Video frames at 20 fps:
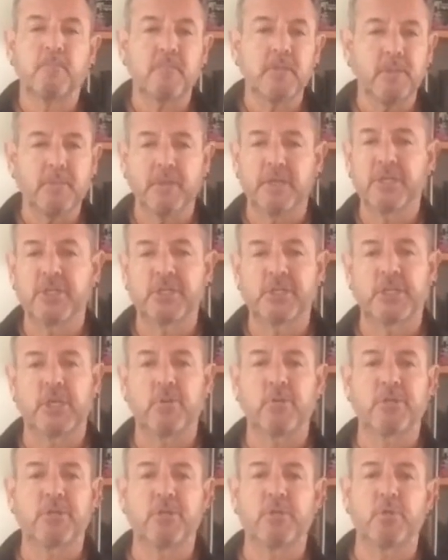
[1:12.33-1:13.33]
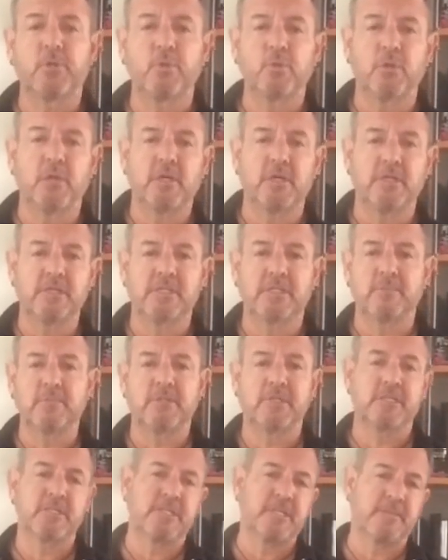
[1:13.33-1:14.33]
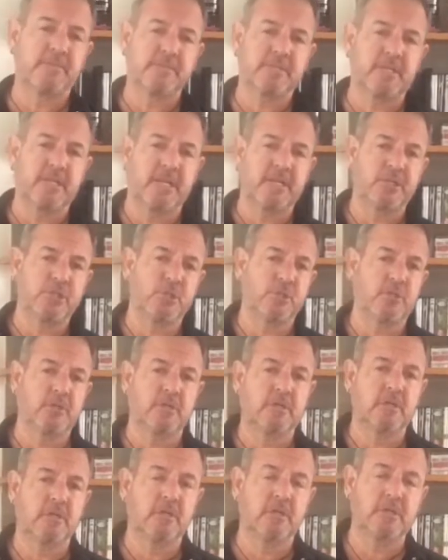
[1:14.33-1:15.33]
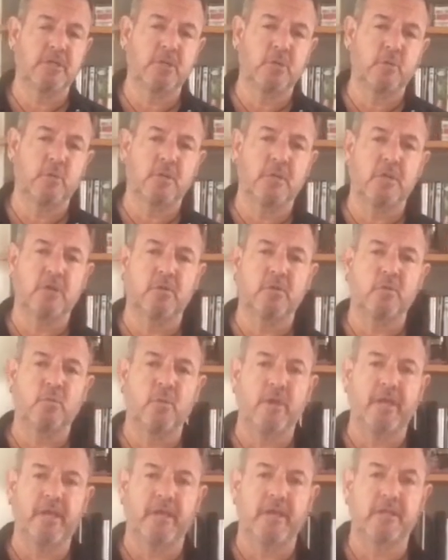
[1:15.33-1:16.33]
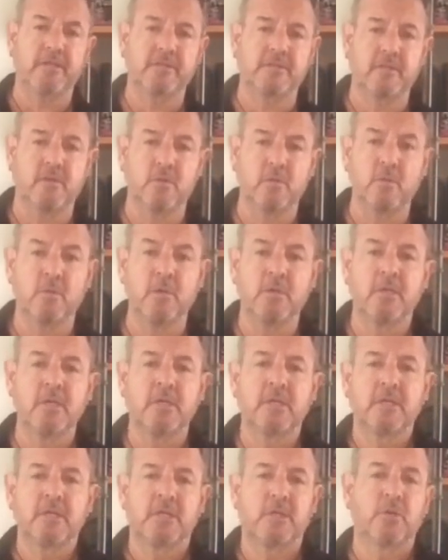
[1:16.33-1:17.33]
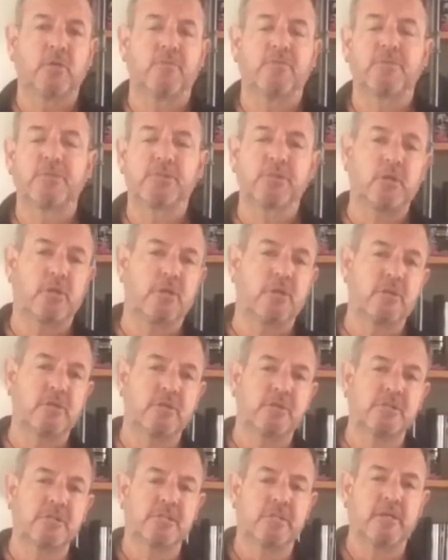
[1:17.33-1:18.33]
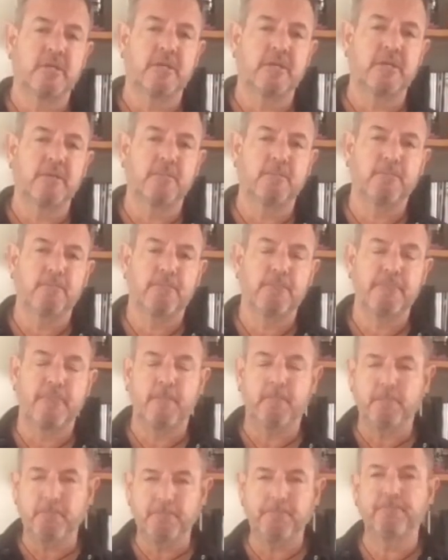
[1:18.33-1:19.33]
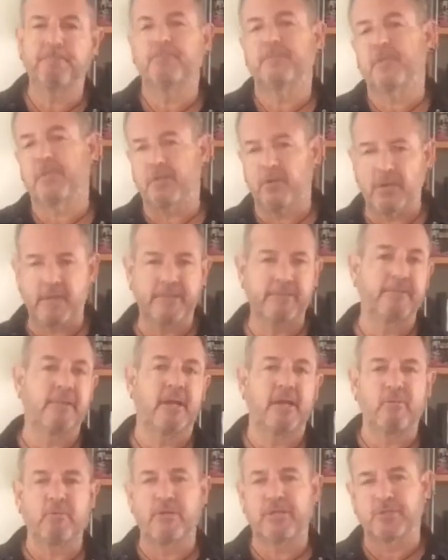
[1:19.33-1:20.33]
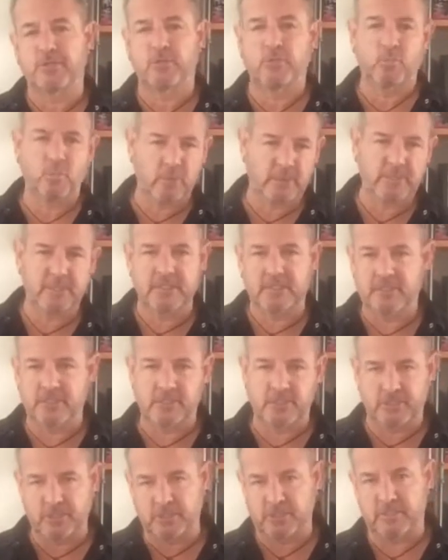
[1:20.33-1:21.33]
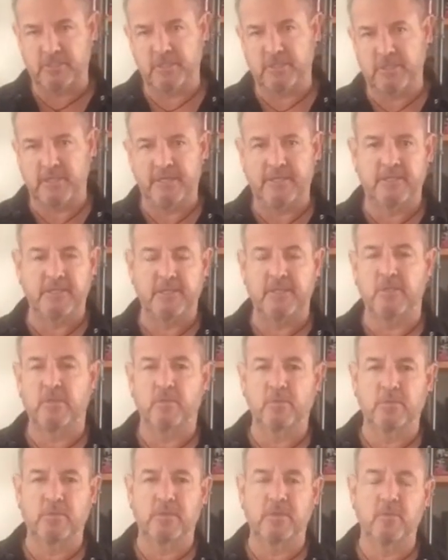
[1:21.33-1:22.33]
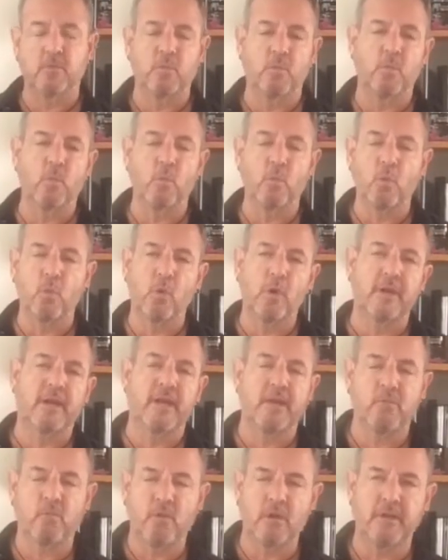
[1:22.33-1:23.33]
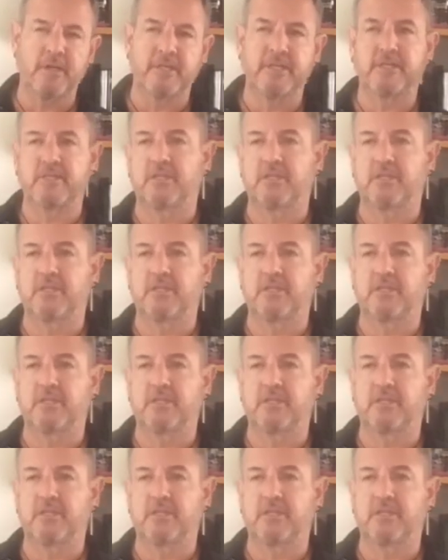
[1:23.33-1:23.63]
I'm going to share with you some of the steps that I took, along the way. So, for starters, I wrestled with the decision, like, what I wanted